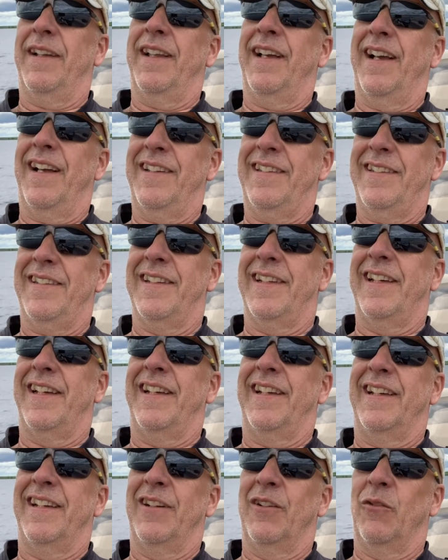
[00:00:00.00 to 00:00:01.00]
last
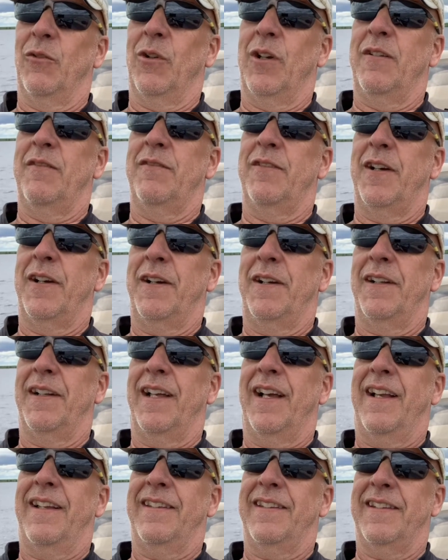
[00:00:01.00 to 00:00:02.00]
thing, one very
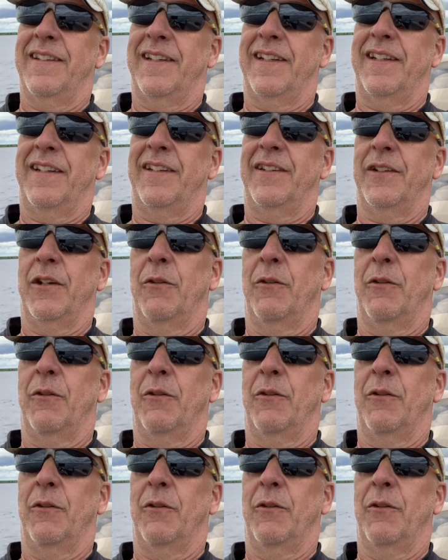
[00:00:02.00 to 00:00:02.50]
last thing.